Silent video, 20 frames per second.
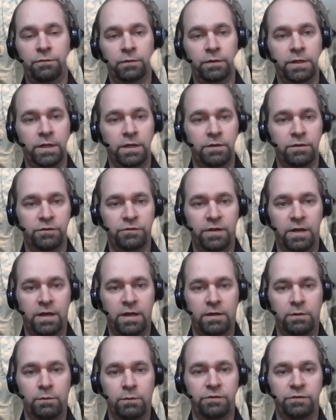fully
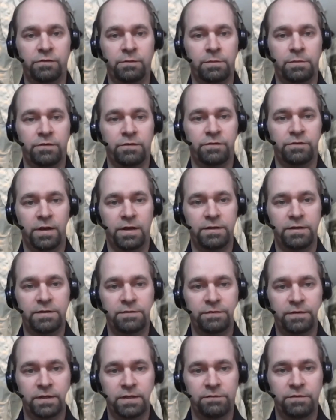understanding what some of the
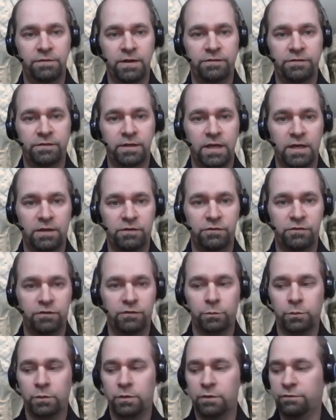scientific
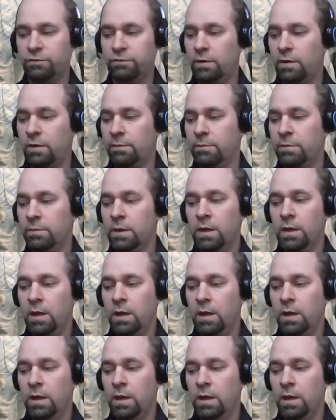investigations were from